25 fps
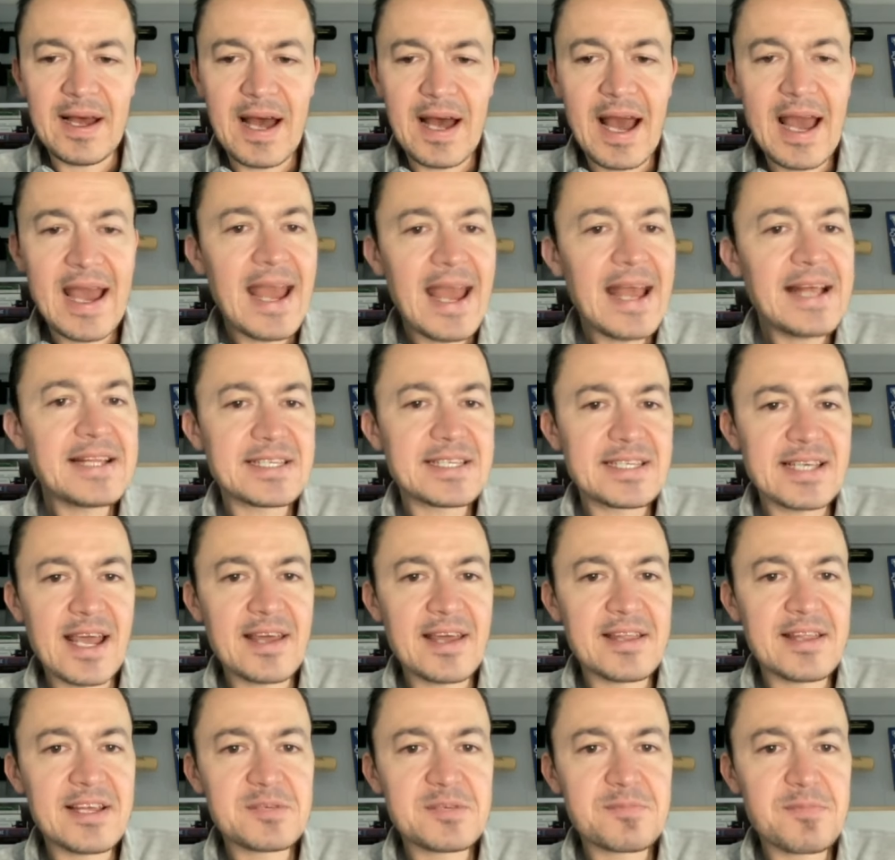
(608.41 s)
I hate
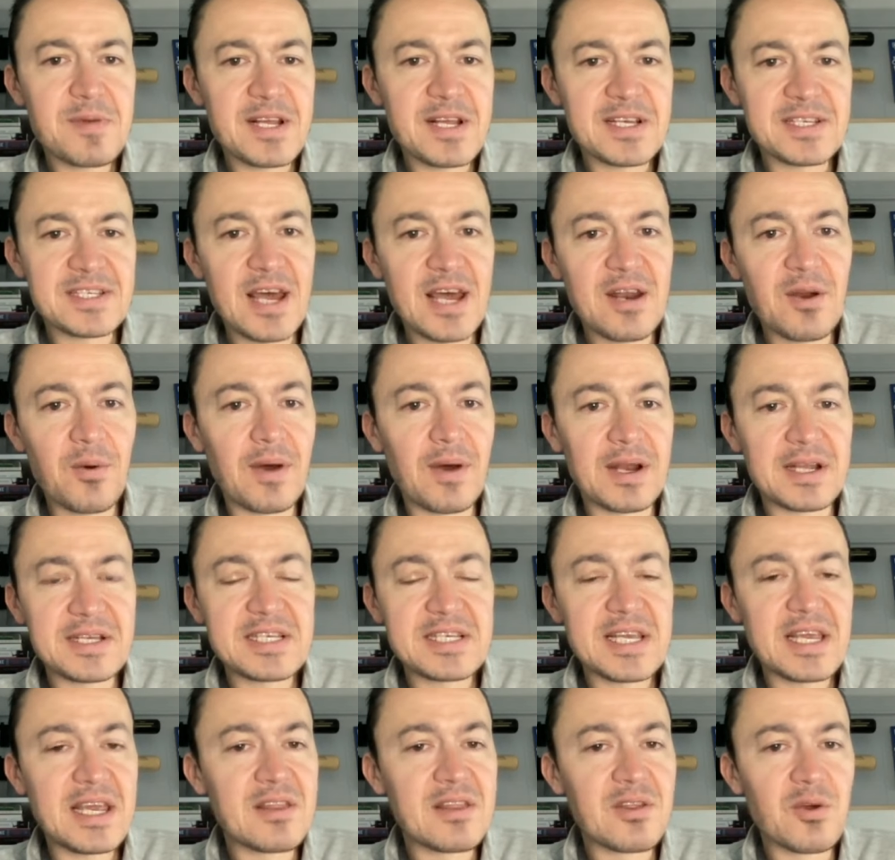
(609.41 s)
saying this because I don't want to
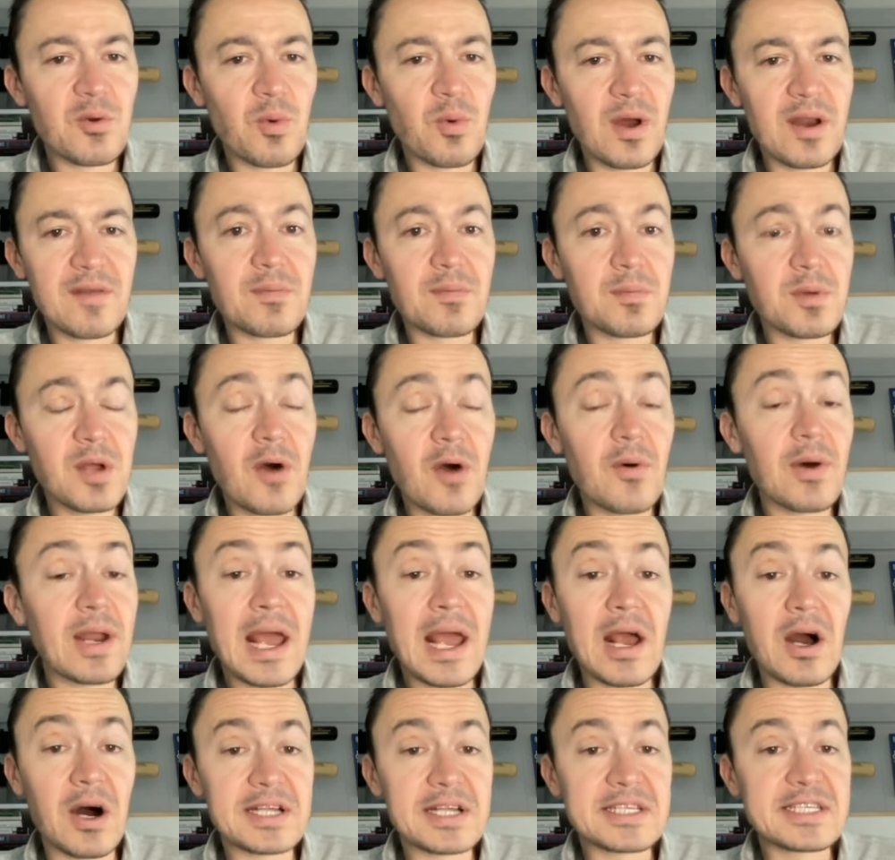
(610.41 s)
see either one of them go, and
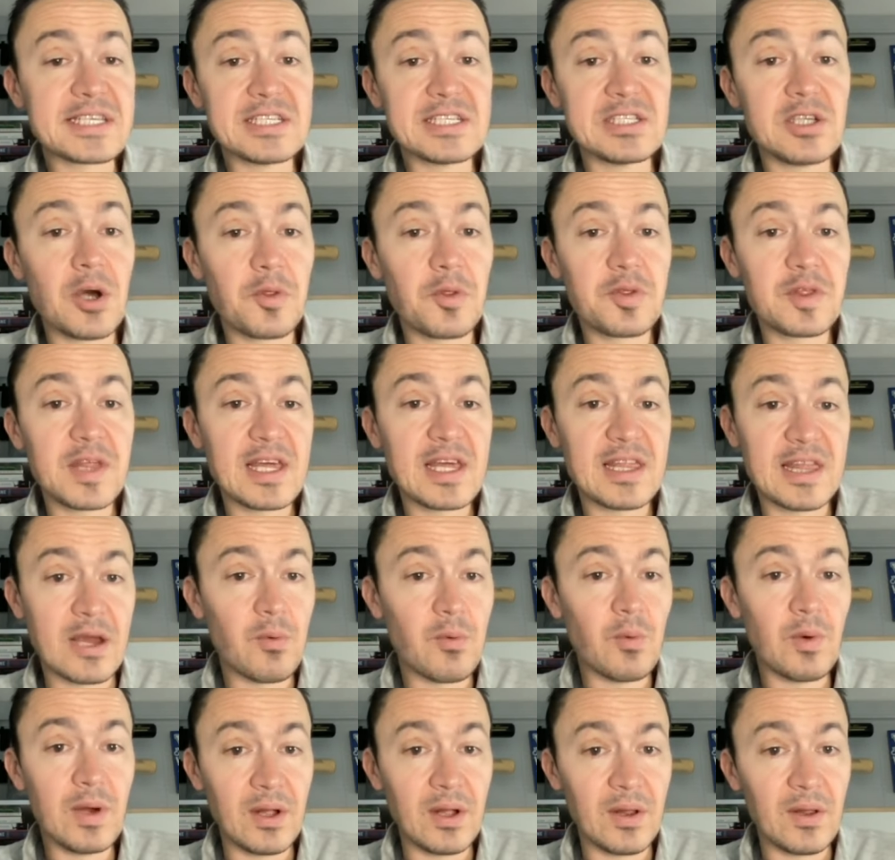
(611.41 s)
I honestly don't think they
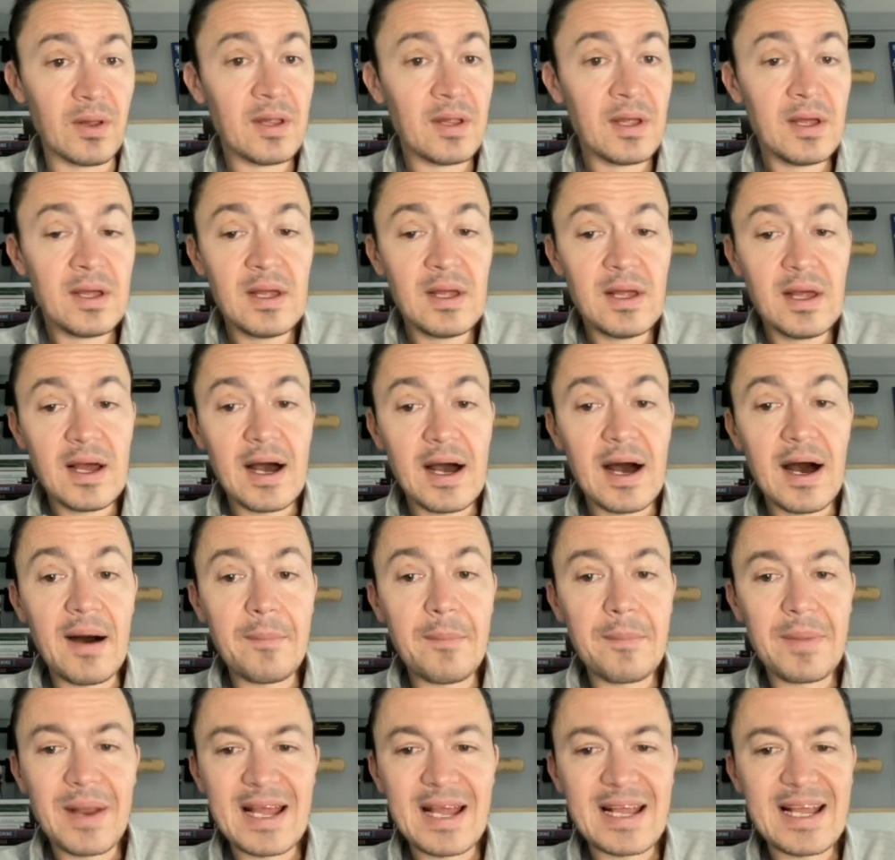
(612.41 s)
will.
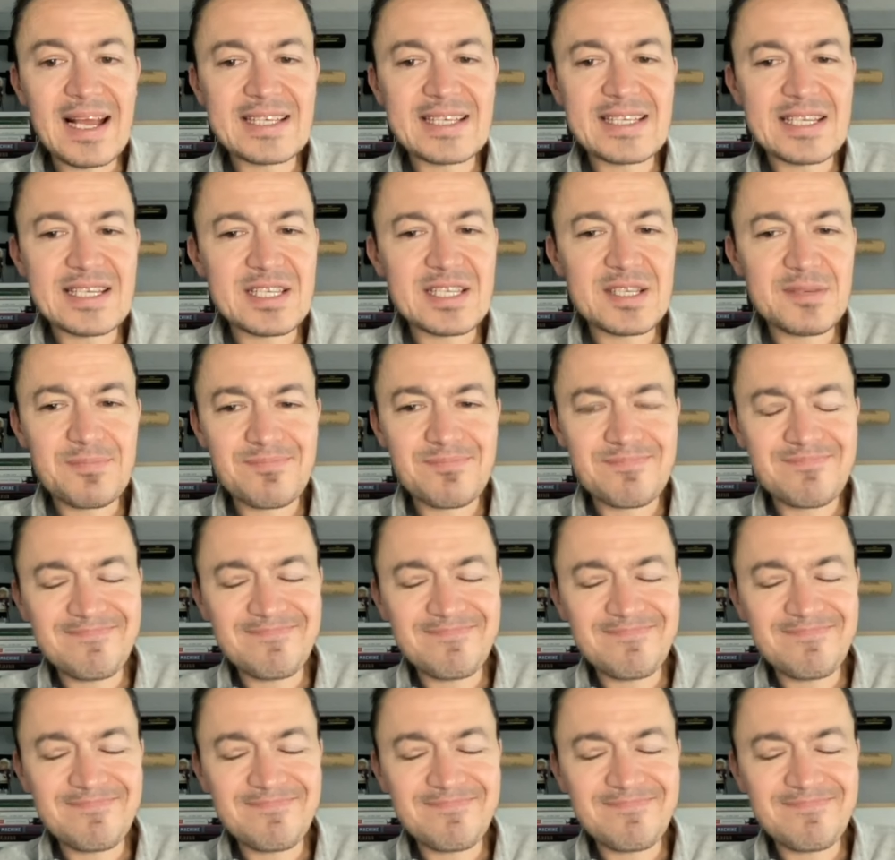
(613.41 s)
But I guess it's